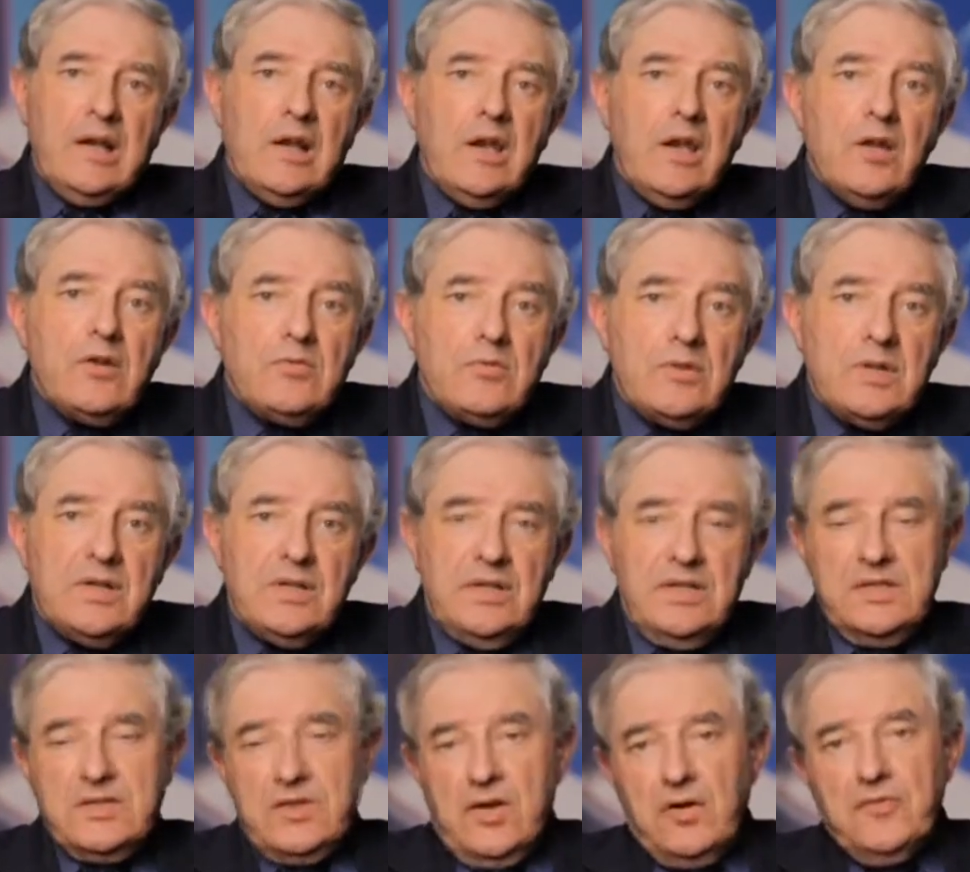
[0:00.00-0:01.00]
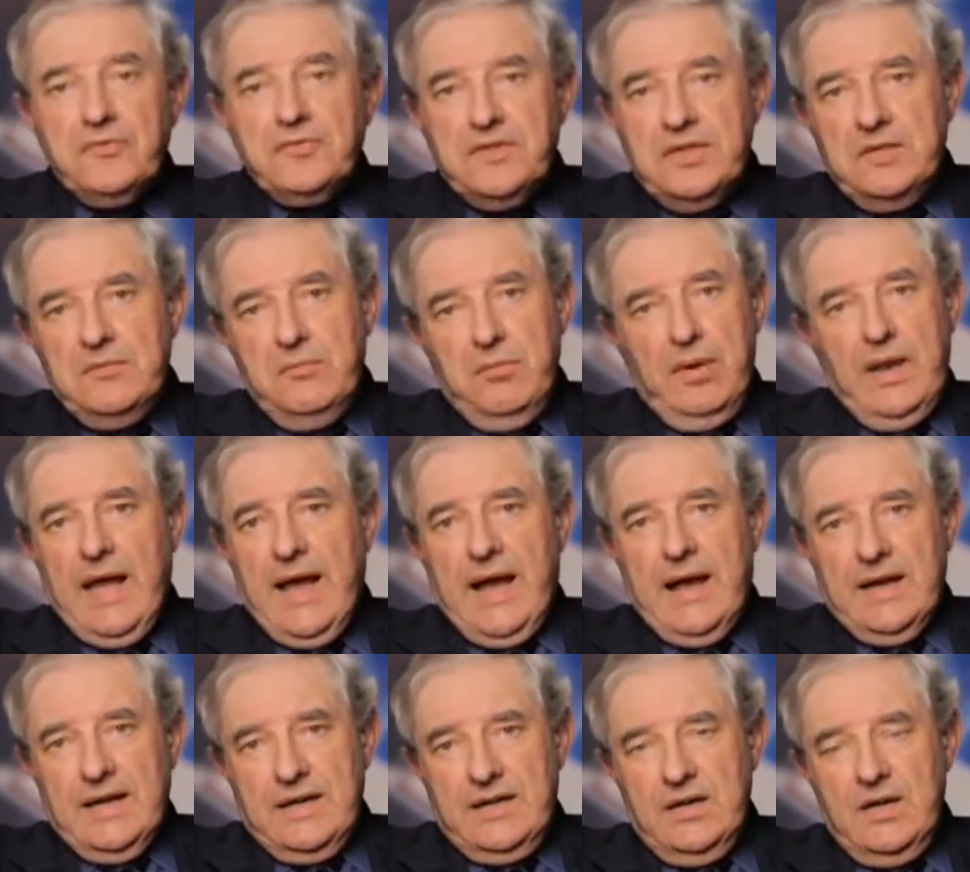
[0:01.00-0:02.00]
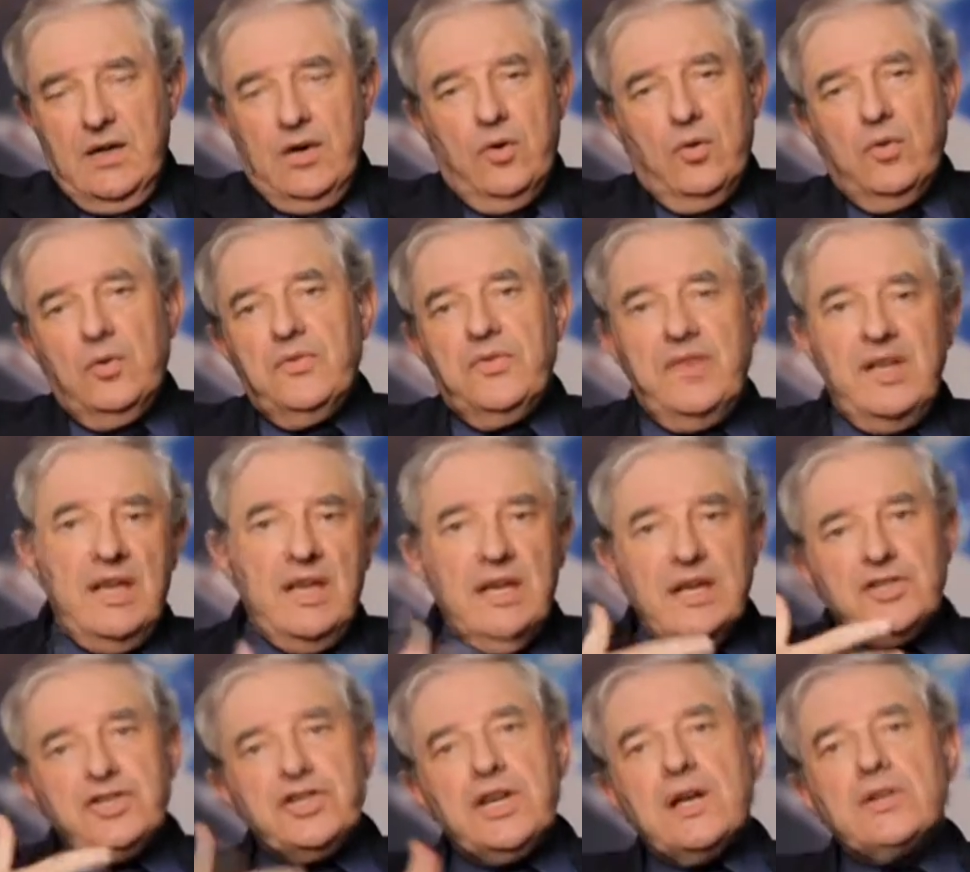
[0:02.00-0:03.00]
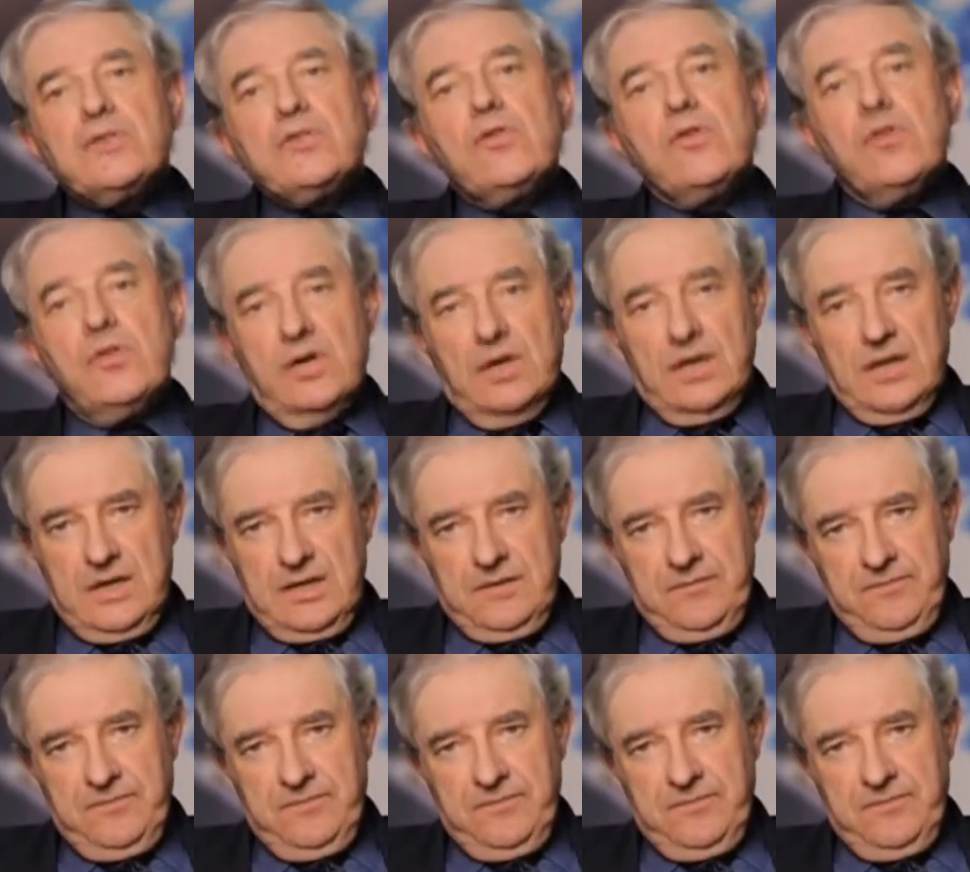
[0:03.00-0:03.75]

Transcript: cloak that's often black, or the chador.